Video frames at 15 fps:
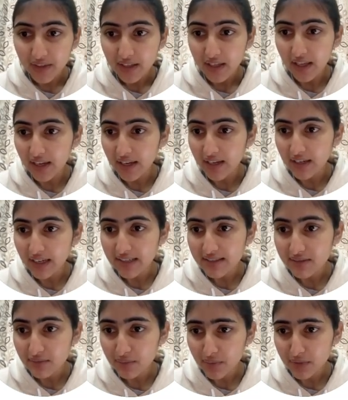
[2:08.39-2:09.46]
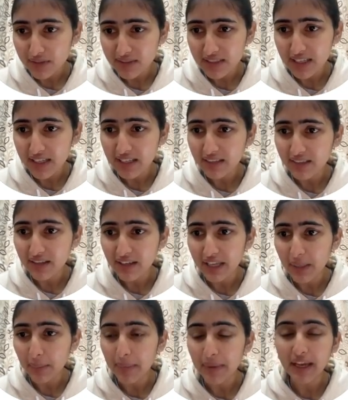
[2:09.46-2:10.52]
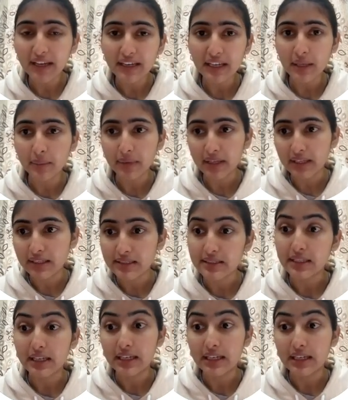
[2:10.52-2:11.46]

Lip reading: And let's say the KPI name is